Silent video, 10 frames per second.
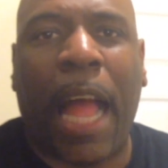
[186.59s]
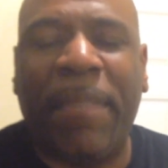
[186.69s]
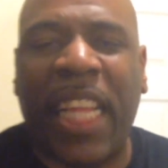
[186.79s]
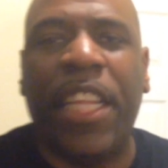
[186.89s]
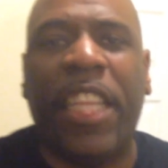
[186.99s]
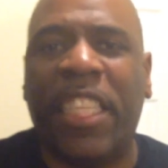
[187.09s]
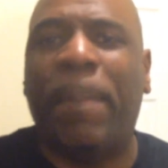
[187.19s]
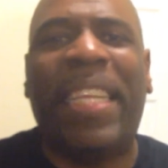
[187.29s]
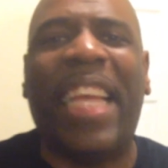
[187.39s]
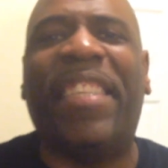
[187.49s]
I'm telling you
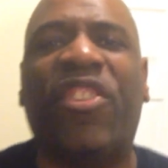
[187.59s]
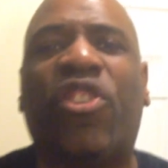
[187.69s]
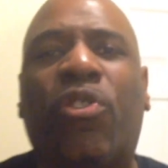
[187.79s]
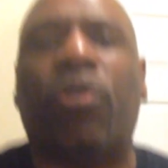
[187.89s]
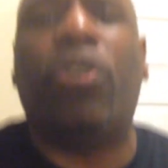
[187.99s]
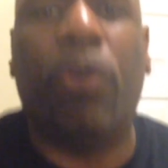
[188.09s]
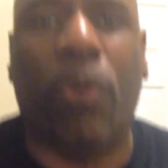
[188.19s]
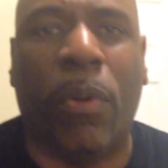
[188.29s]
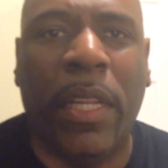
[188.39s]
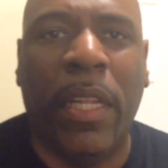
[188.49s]
this because it's
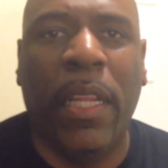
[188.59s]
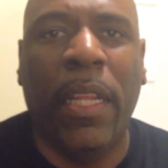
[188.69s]
true.